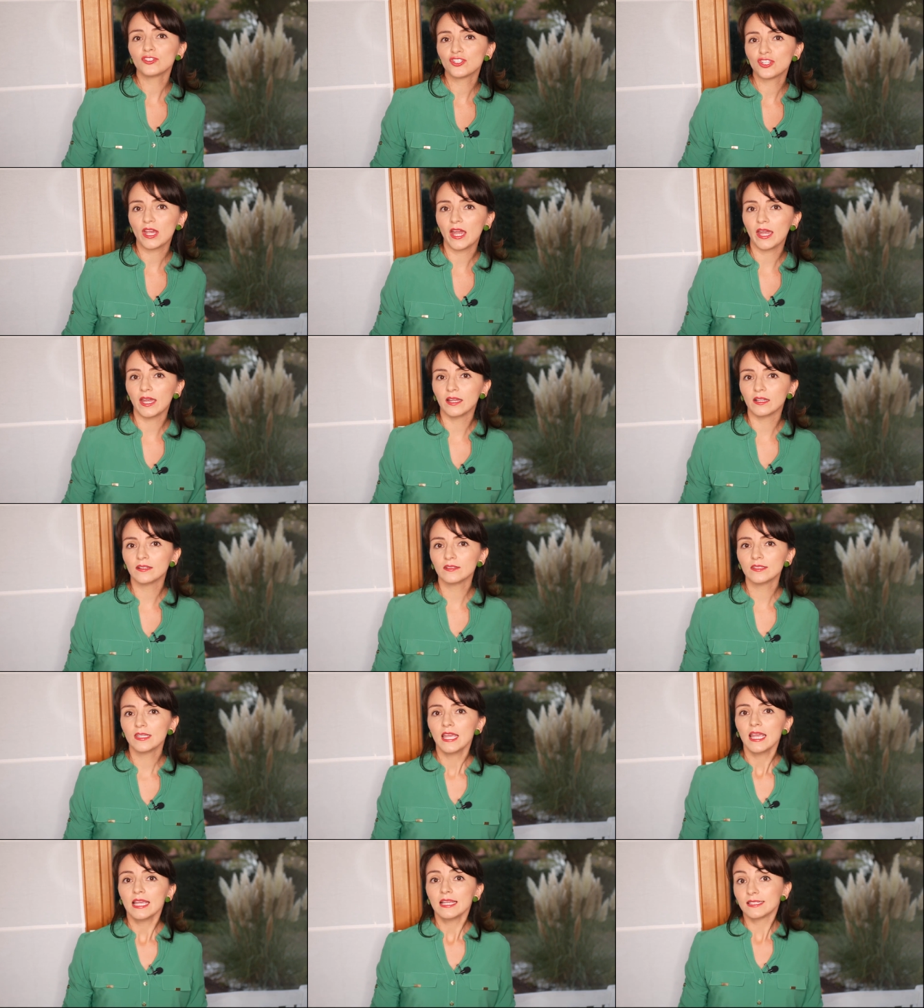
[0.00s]

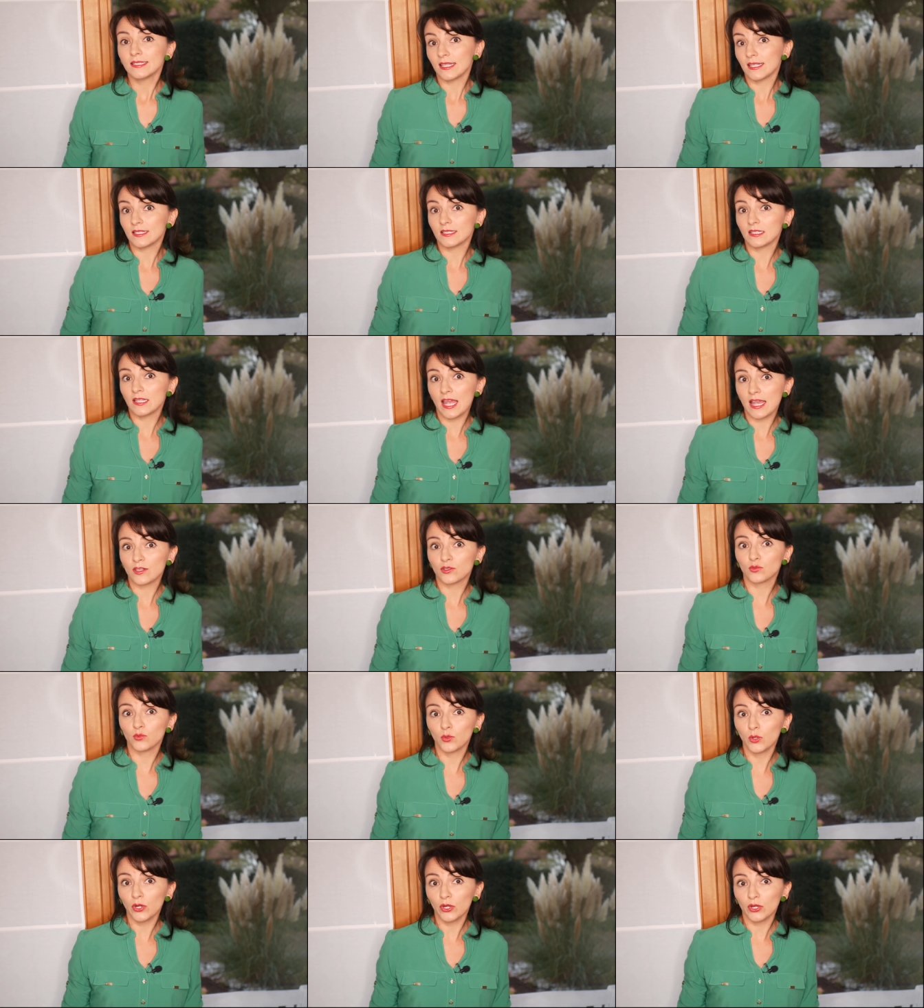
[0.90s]
child says less
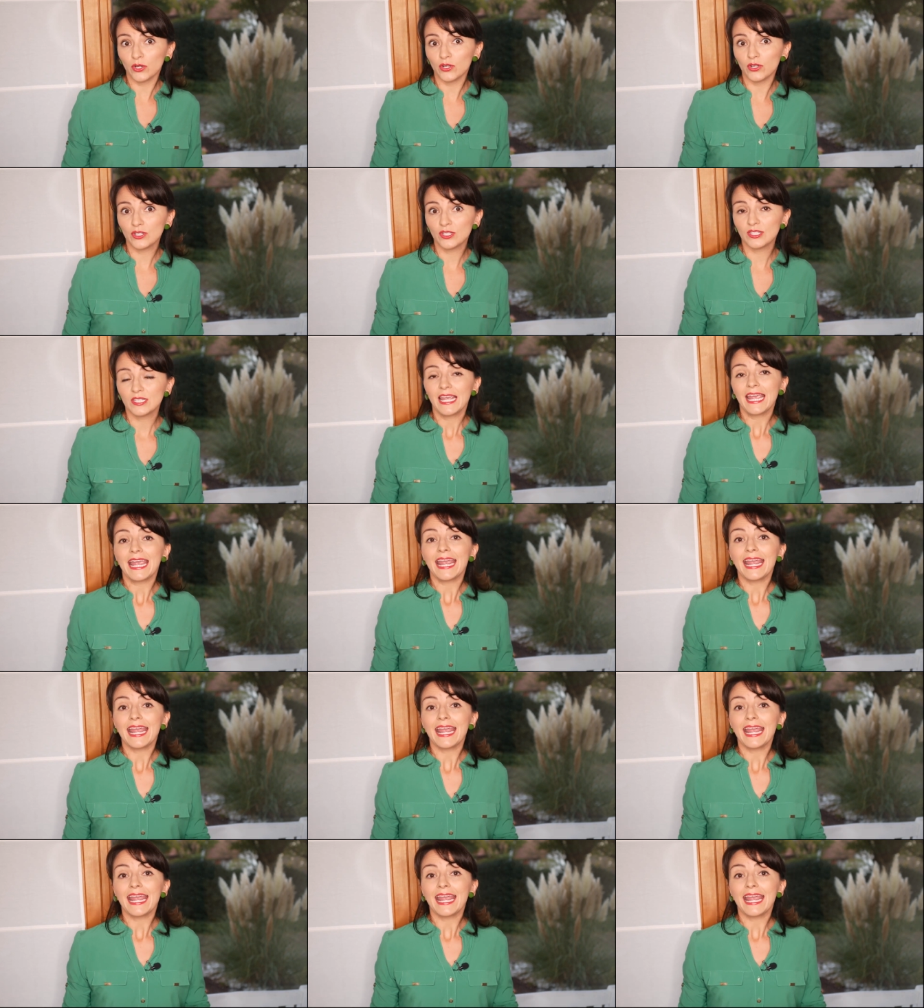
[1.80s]
words